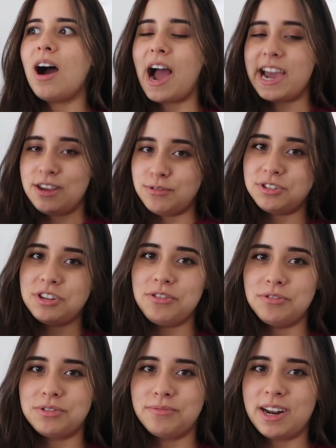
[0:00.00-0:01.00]
I used to
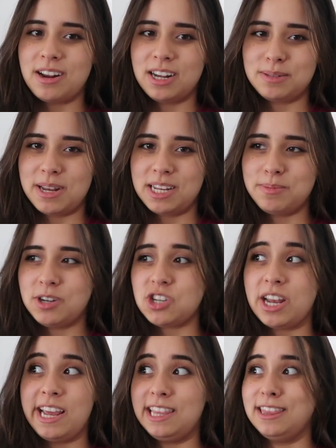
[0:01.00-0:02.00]
use a red cosmetic sponge
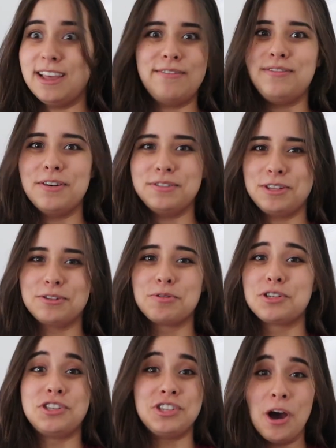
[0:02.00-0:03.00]
and I loved those. Those
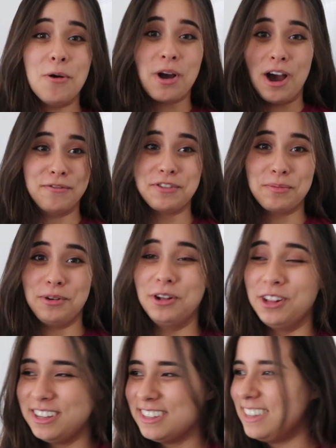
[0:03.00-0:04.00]
were so comfortable.